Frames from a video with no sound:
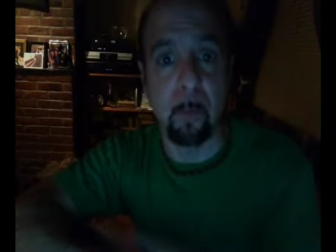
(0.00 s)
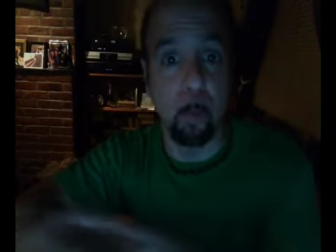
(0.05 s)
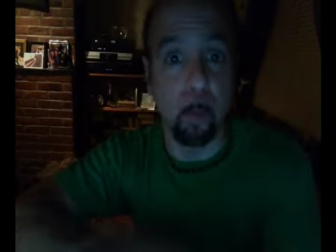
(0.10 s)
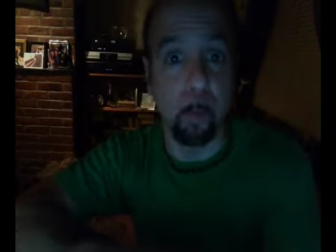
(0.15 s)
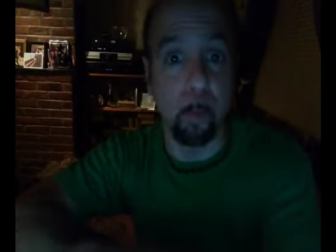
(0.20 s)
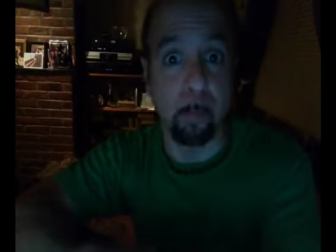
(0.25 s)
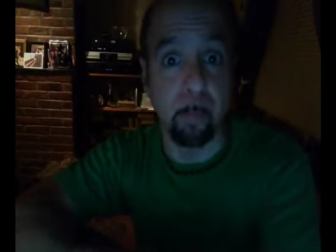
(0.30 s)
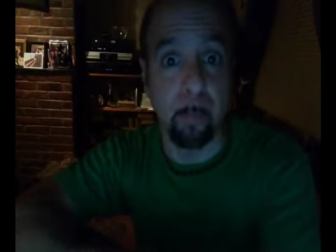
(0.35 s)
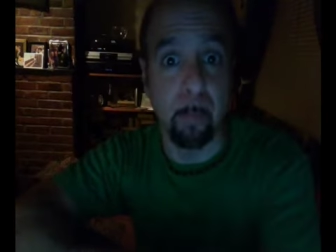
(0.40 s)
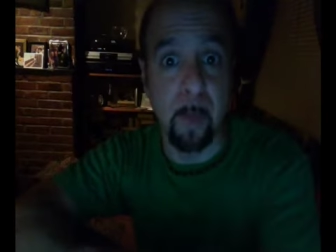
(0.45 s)

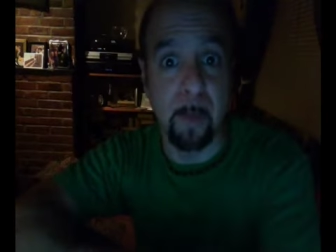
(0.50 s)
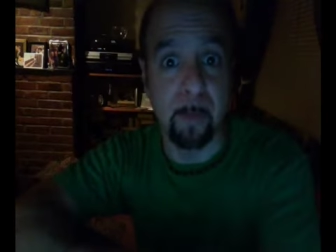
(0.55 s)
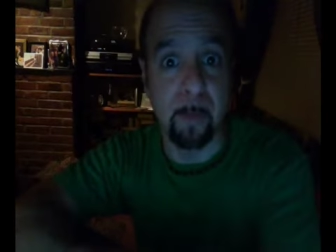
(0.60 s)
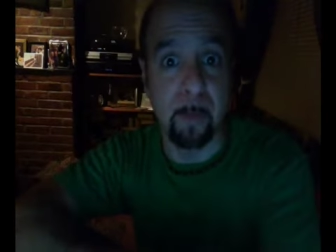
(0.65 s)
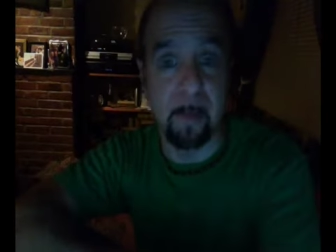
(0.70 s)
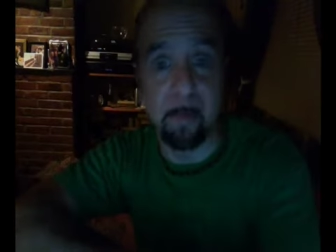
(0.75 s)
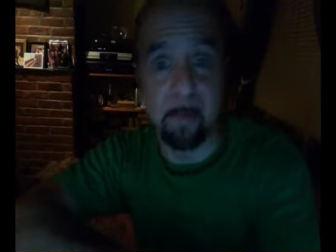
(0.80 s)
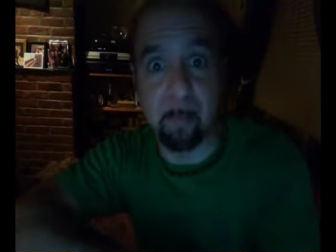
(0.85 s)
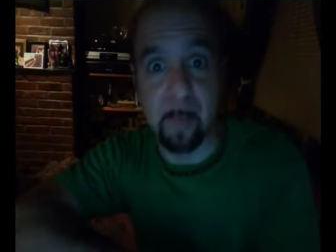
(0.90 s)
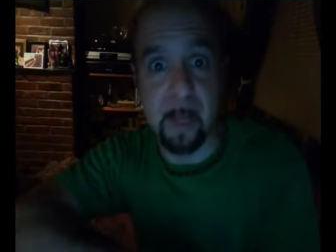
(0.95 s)
good
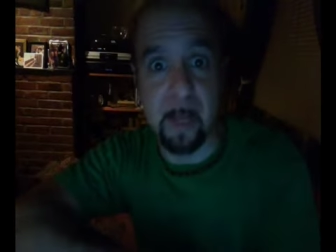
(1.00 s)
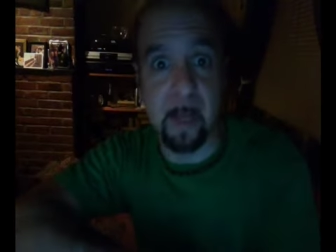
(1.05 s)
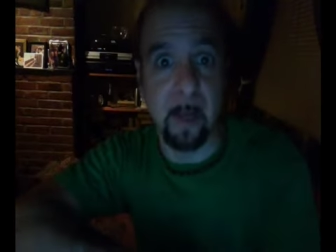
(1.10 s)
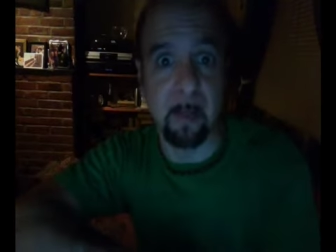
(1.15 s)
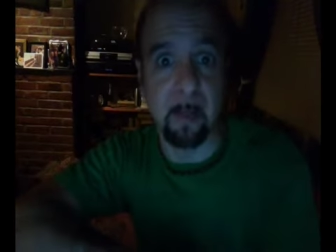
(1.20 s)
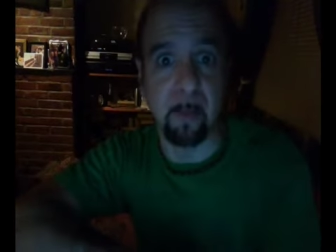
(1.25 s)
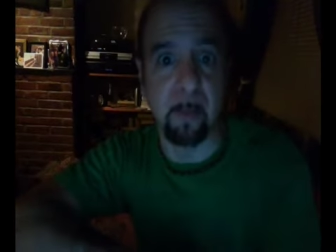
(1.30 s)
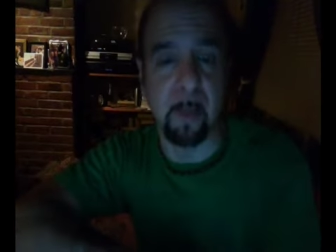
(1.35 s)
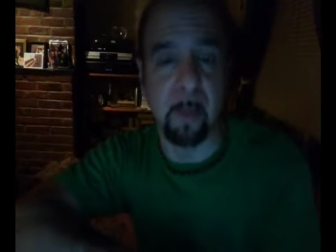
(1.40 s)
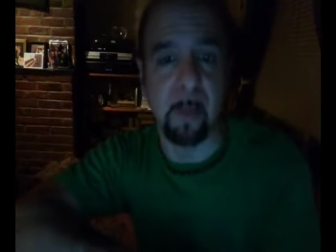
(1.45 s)
aspects and bad
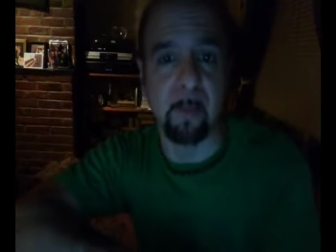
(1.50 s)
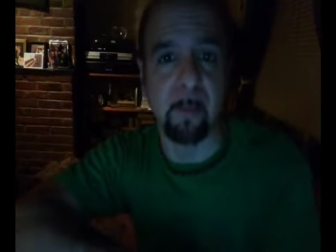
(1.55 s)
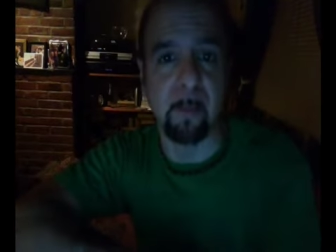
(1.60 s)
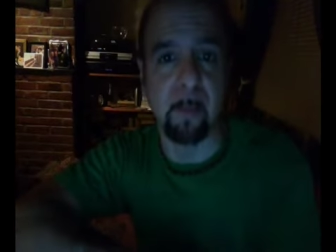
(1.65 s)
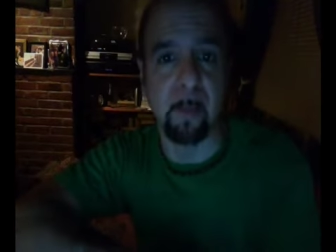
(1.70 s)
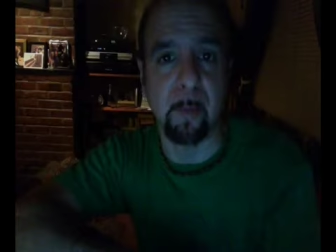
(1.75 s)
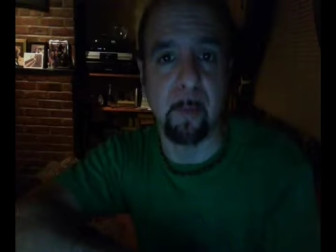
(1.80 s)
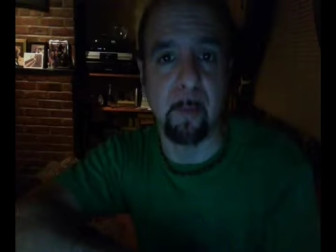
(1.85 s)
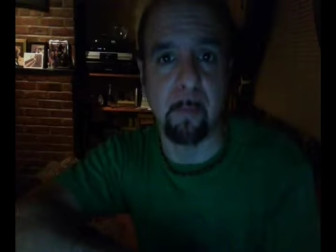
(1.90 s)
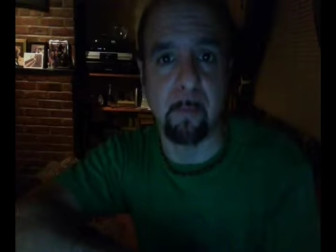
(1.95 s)
aspects,
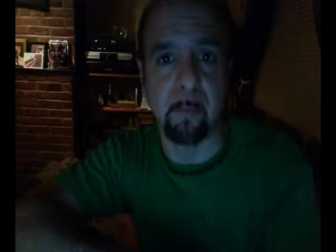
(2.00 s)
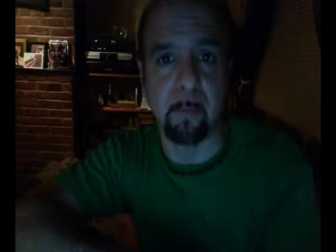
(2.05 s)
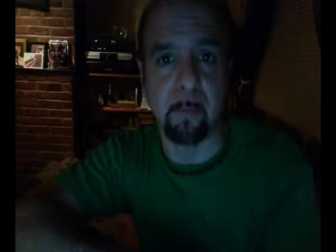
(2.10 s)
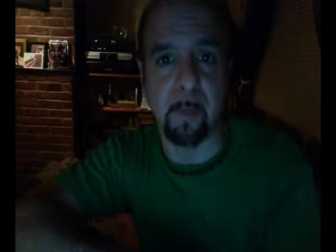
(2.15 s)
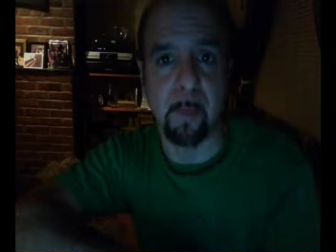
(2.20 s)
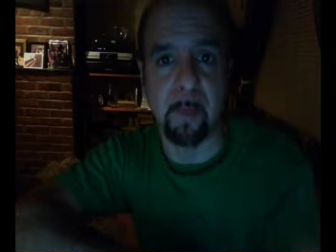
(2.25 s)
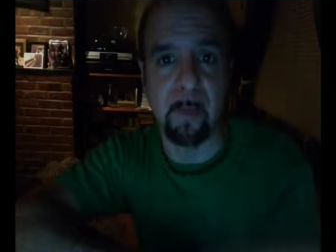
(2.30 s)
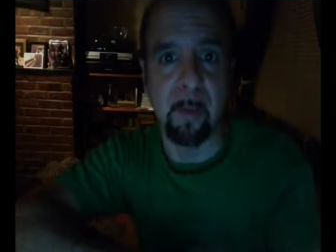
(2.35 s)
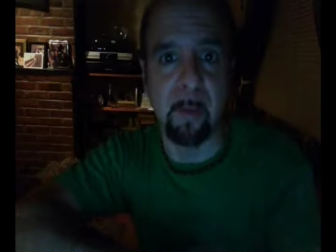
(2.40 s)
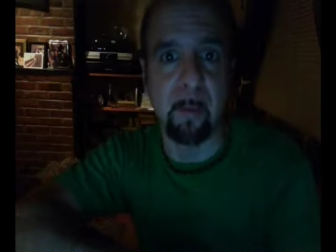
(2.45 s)
maybe
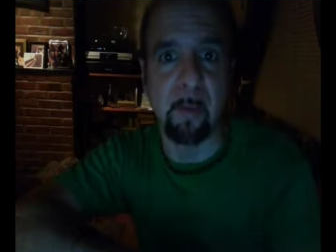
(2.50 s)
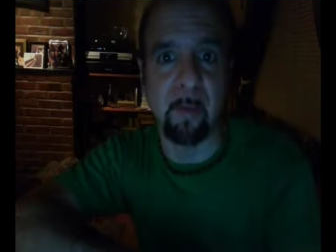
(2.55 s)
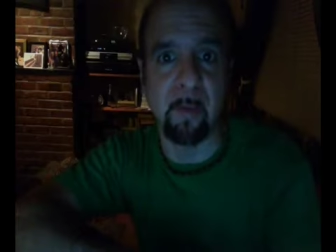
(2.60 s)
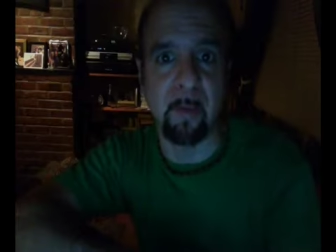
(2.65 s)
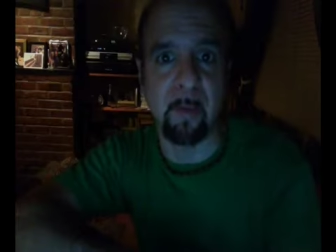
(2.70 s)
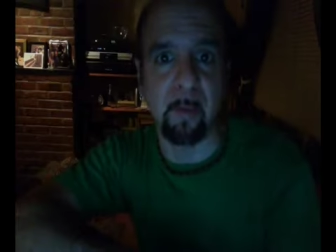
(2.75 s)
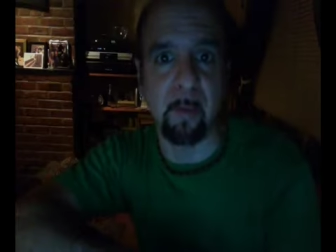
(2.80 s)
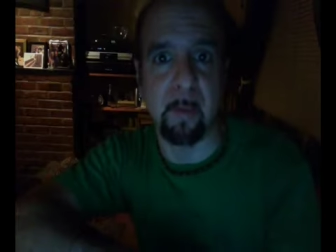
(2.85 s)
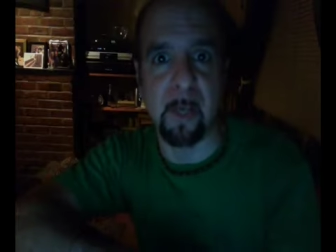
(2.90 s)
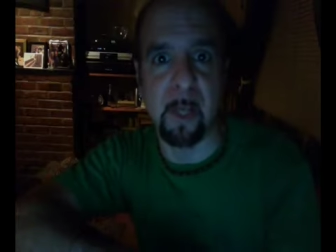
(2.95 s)
my
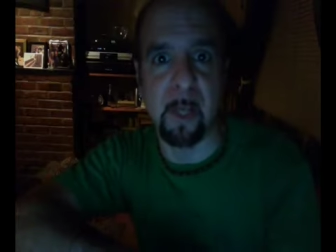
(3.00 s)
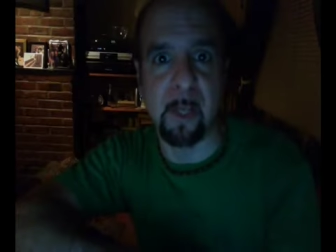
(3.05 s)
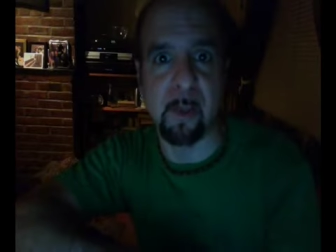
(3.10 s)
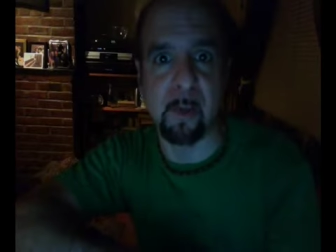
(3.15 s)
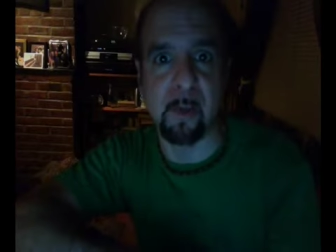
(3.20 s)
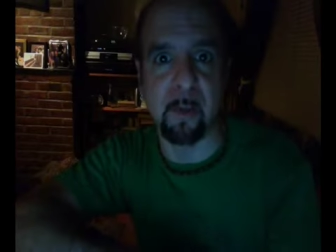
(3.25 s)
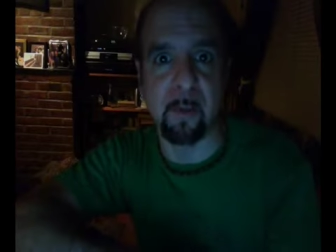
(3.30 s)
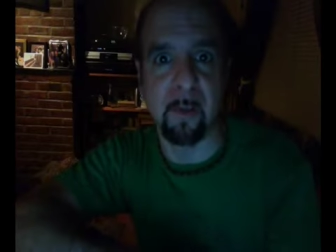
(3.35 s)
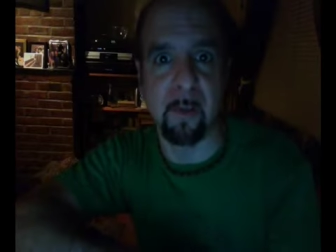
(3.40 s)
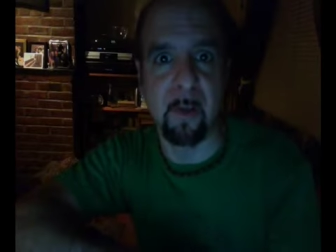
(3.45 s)
demons and my
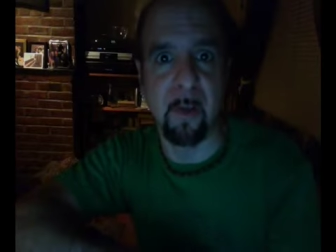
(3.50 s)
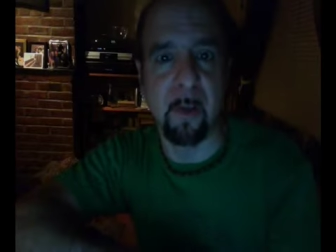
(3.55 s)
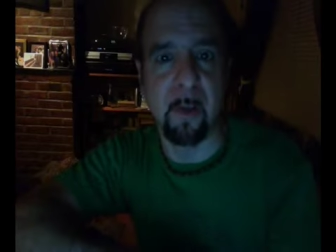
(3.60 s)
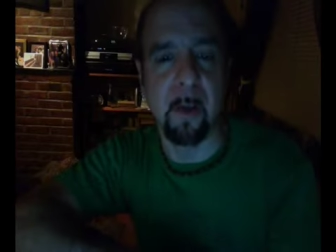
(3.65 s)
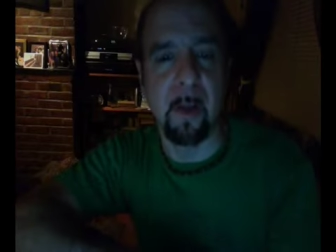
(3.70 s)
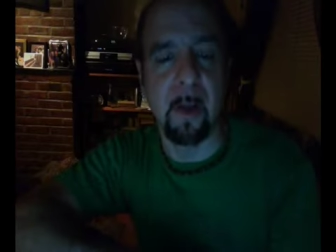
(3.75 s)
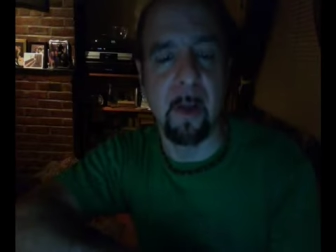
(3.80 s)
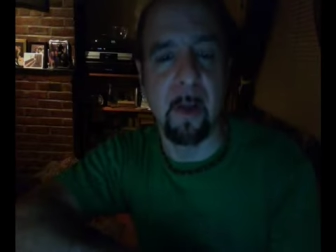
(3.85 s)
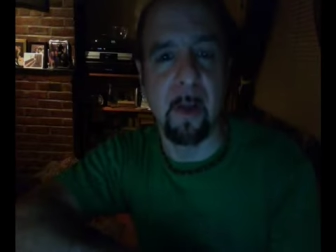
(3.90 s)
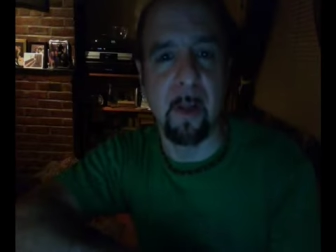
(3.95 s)
angels.
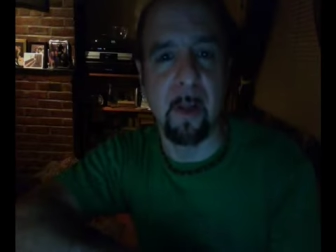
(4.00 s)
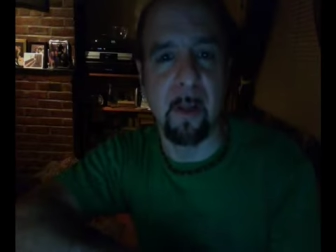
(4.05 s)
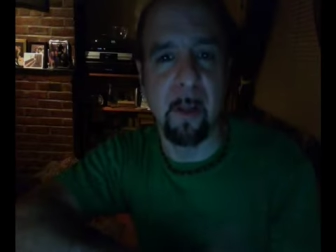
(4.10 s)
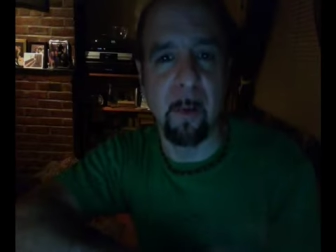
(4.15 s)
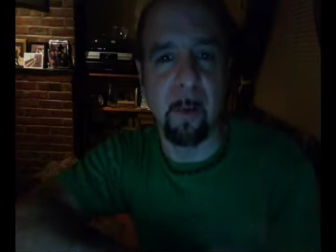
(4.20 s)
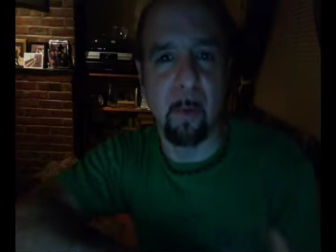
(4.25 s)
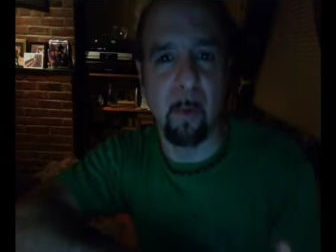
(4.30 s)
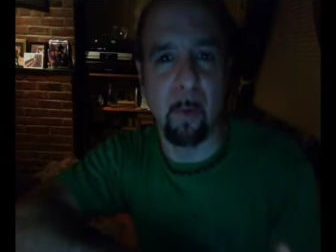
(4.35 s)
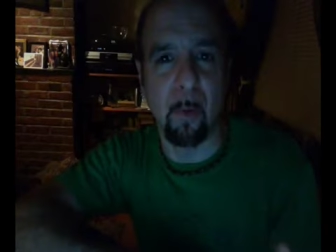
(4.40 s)
And I think